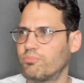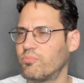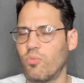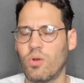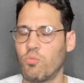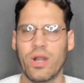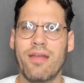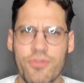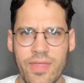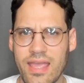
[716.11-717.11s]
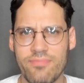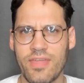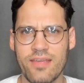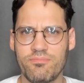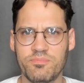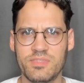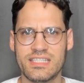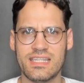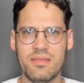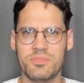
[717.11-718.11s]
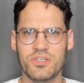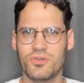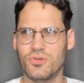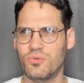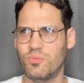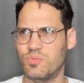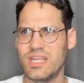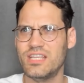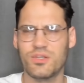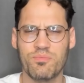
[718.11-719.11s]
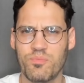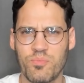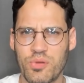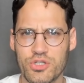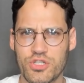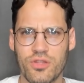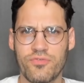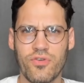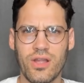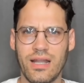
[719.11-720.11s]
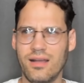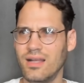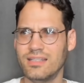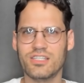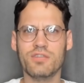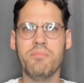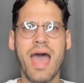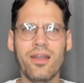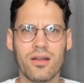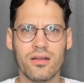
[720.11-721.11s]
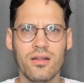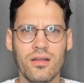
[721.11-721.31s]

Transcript: Whatever they, they seem to need to push to the front. doesn't matter.